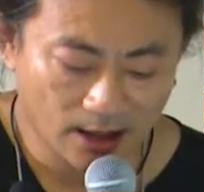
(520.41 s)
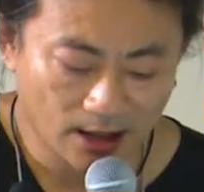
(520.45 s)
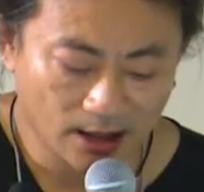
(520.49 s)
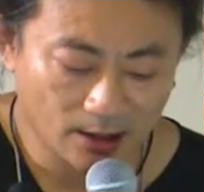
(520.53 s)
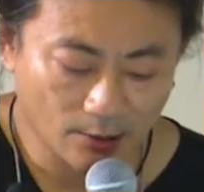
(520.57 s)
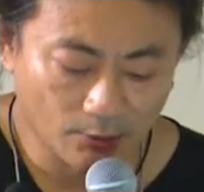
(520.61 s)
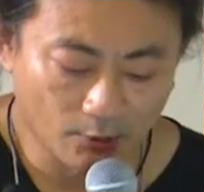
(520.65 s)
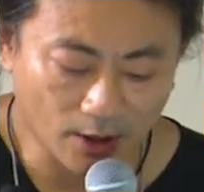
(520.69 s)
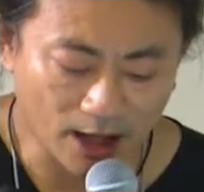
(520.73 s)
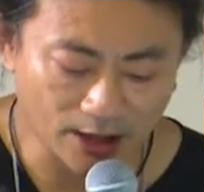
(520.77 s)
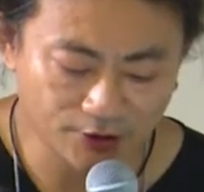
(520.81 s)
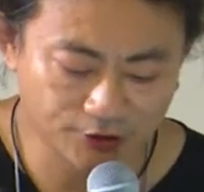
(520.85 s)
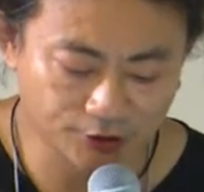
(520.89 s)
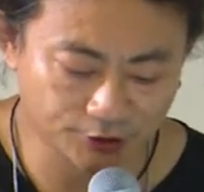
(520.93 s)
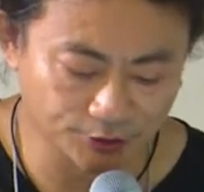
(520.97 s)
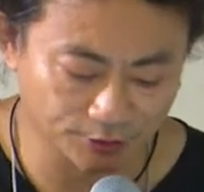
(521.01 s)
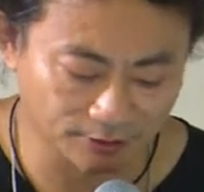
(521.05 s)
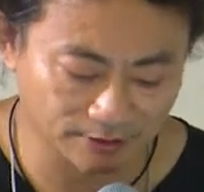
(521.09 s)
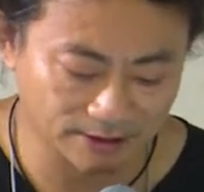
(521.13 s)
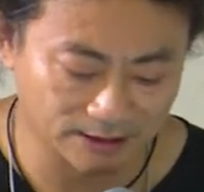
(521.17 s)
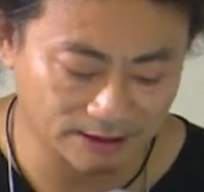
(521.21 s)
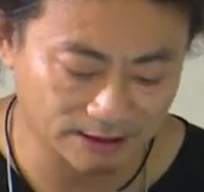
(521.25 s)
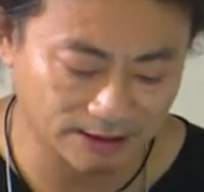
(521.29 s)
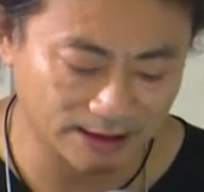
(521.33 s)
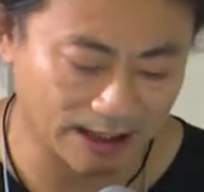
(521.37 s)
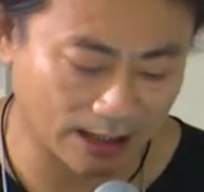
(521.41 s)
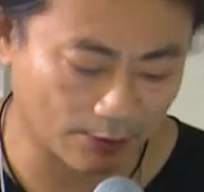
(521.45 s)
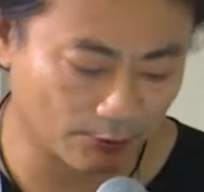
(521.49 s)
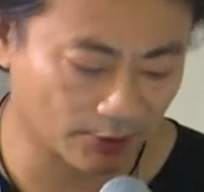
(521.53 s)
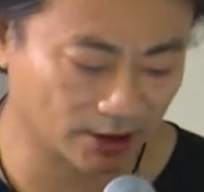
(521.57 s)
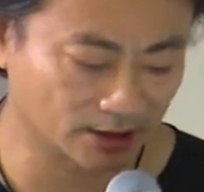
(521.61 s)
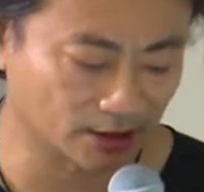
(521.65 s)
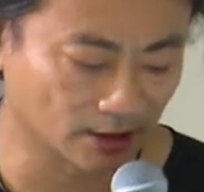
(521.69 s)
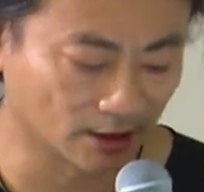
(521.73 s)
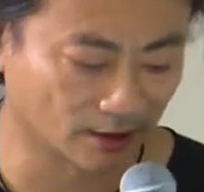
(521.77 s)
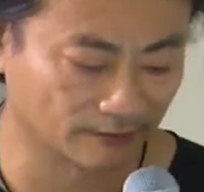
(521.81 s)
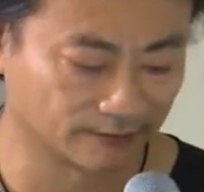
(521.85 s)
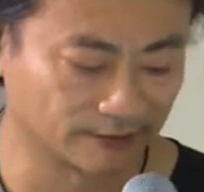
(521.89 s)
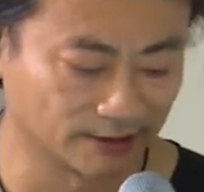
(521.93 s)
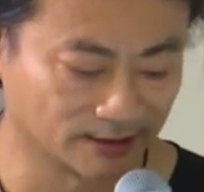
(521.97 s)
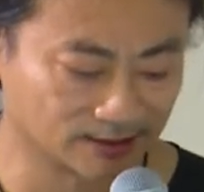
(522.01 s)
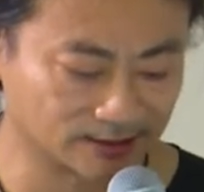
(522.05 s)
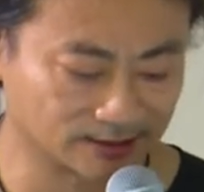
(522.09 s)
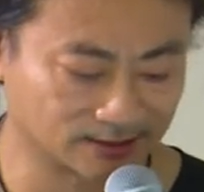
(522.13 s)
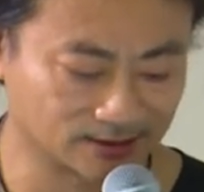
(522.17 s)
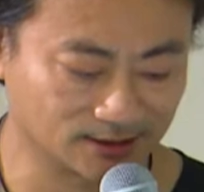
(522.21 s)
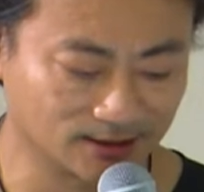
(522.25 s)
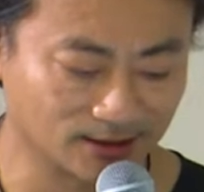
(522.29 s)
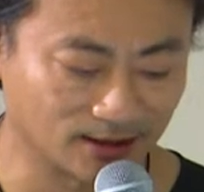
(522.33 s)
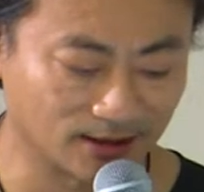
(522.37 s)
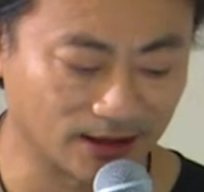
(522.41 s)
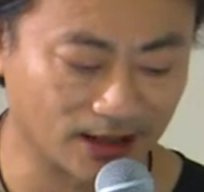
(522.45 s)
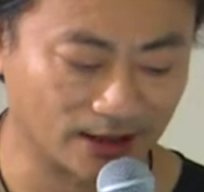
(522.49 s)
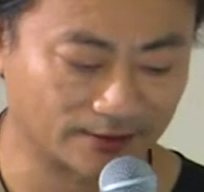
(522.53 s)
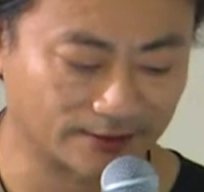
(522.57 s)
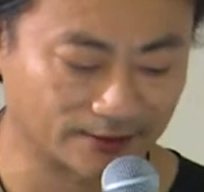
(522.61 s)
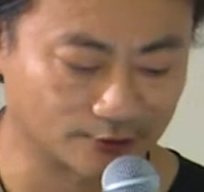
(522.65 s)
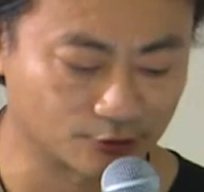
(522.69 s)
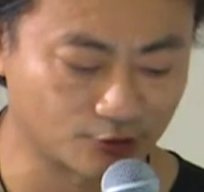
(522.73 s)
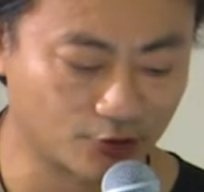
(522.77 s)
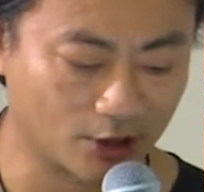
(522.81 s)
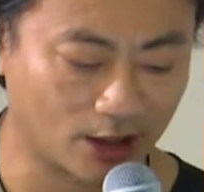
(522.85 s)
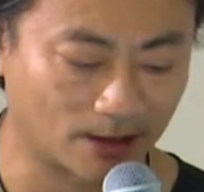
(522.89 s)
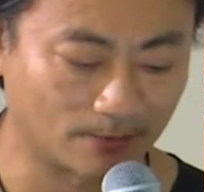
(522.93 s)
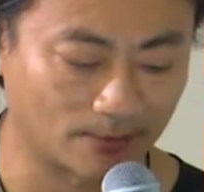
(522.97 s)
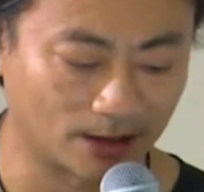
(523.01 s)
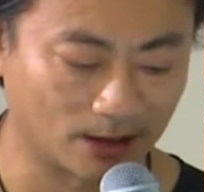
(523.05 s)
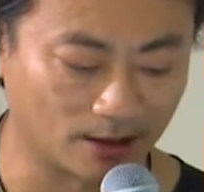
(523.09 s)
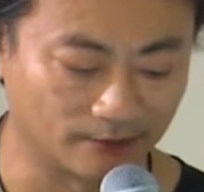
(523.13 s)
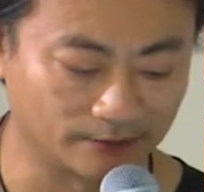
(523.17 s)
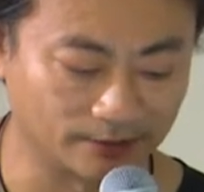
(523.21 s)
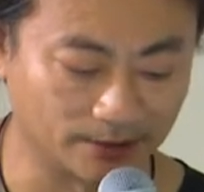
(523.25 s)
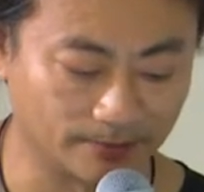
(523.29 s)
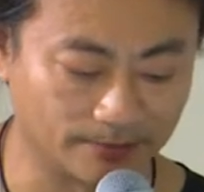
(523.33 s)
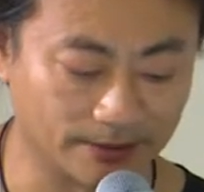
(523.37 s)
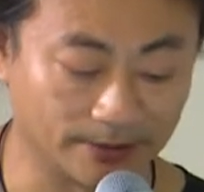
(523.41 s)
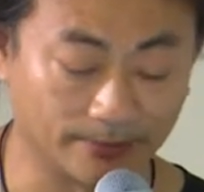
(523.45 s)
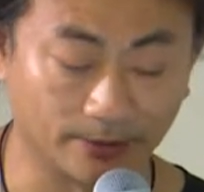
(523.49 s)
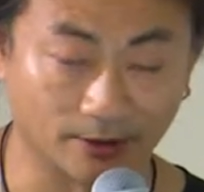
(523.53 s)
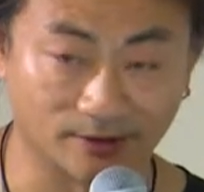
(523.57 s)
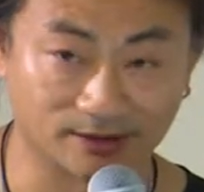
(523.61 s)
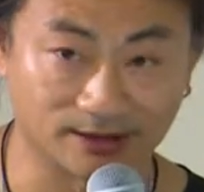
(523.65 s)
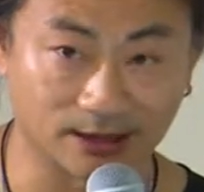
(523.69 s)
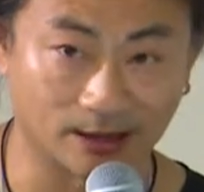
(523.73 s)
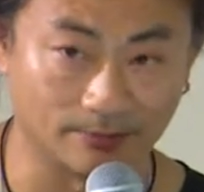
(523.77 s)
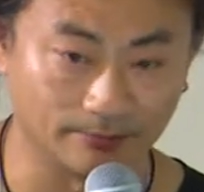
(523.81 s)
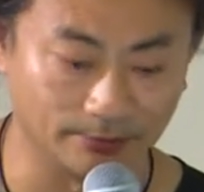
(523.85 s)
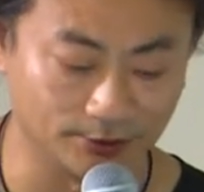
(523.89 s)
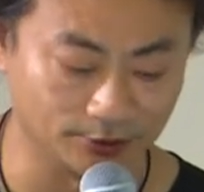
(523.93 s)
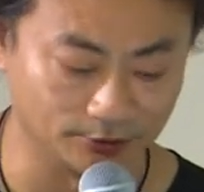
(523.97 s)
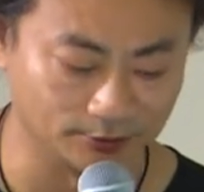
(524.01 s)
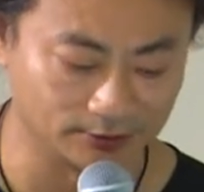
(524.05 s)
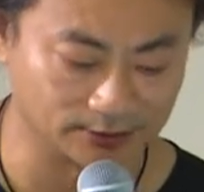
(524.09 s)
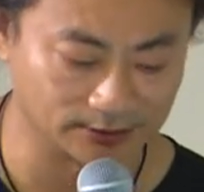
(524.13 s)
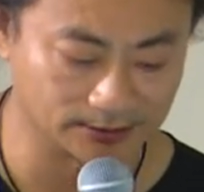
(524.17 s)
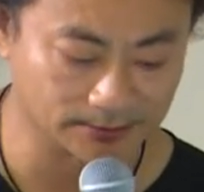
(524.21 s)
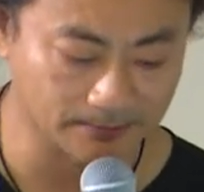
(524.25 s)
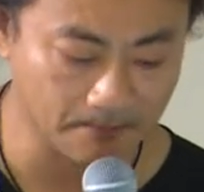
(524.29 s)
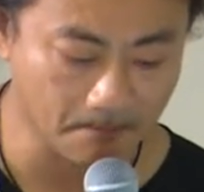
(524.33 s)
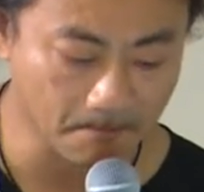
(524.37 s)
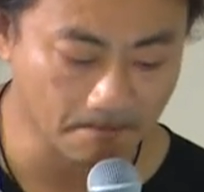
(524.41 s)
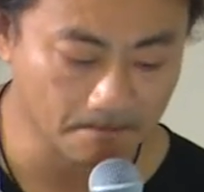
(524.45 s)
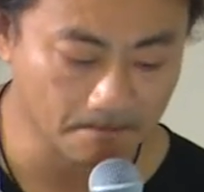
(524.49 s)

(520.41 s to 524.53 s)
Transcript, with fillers: a rush to get rid of the collective trauma of the people's communes.